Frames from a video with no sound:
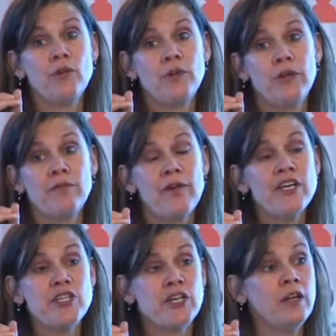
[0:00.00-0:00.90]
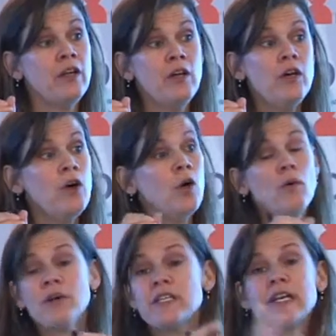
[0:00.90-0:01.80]
your intervention,
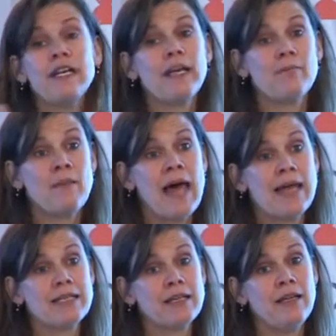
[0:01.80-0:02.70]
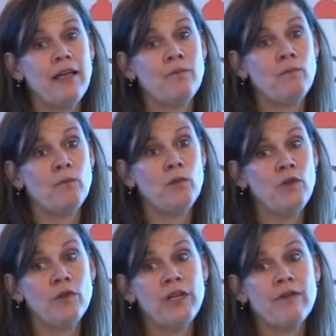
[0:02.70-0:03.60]
or it's going to get masked. And we're
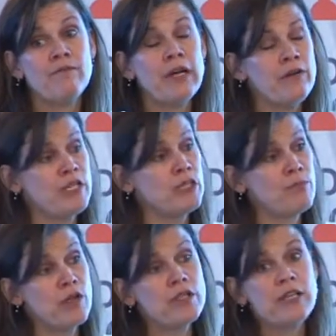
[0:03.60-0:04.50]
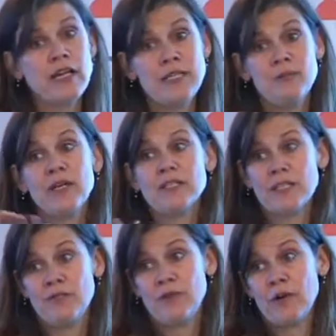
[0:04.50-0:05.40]
looking at very small studies because
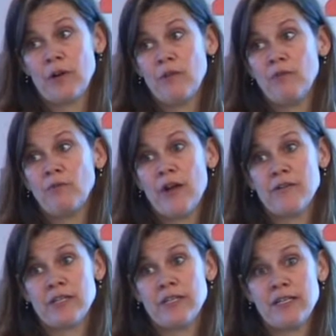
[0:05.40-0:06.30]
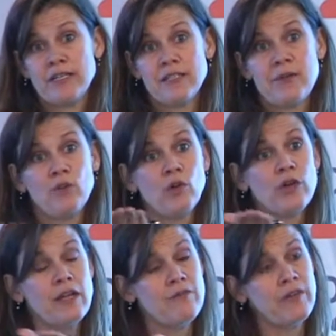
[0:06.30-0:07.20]
it's very rare diseases, and we're
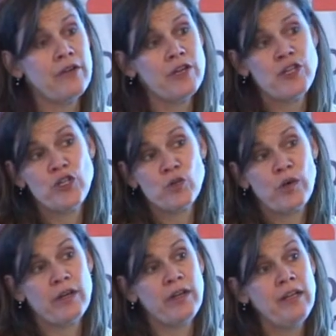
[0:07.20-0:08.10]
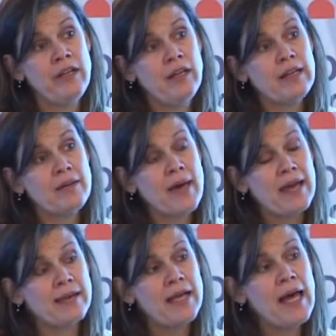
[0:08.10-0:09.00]
looking at very short
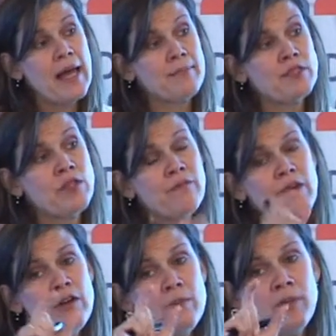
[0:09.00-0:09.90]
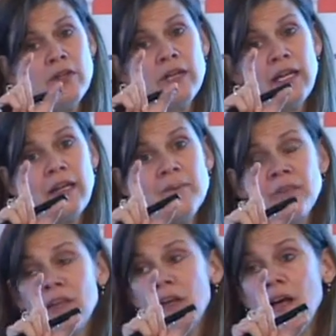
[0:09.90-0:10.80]
amount of time. So the variability
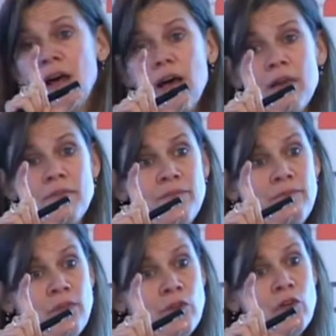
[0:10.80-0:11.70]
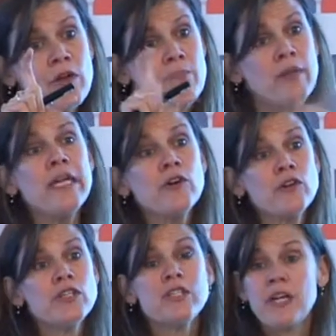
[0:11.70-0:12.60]
of 30
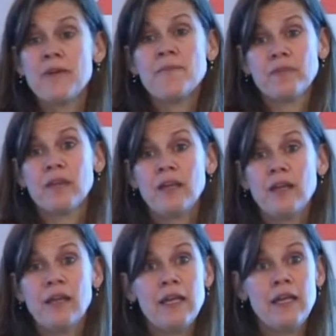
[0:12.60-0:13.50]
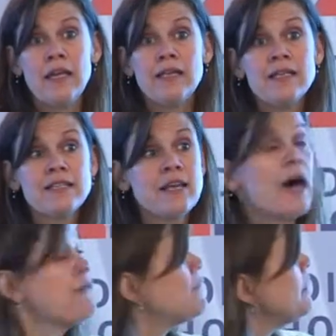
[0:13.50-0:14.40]
meters is
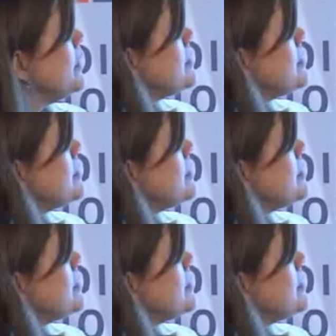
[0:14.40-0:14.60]
tough,